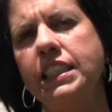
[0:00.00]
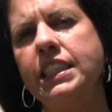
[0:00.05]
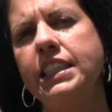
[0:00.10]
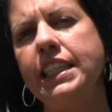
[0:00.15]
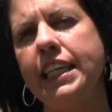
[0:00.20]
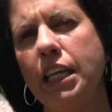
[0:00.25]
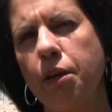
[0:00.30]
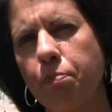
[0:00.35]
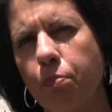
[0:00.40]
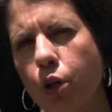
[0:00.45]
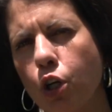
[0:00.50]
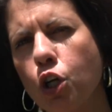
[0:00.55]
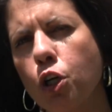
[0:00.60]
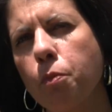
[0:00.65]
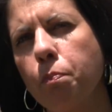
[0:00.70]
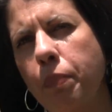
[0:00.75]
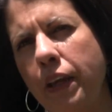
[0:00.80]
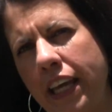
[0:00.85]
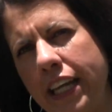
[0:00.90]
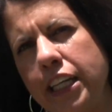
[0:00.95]

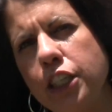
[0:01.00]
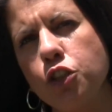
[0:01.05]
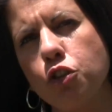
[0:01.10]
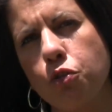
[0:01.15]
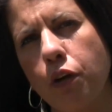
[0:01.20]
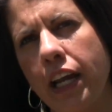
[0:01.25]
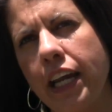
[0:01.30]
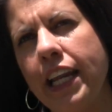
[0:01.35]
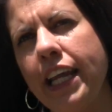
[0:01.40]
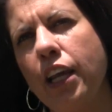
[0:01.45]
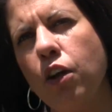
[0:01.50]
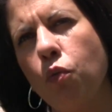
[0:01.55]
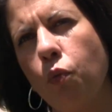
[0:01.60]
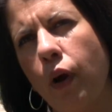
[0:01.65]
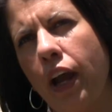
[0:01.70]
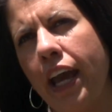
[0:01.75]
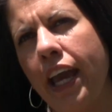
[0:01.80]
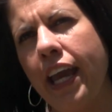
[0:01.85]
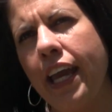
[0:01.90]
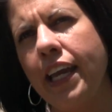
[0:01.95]
deeper penetrating
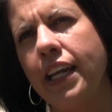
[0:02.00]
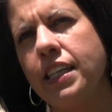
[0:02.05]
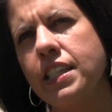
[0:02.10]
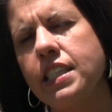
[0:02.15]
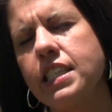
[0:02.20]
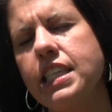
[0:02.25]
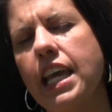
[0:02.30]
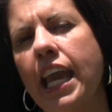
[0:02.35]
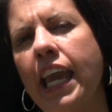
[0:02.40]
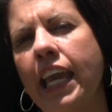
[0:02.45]
rays,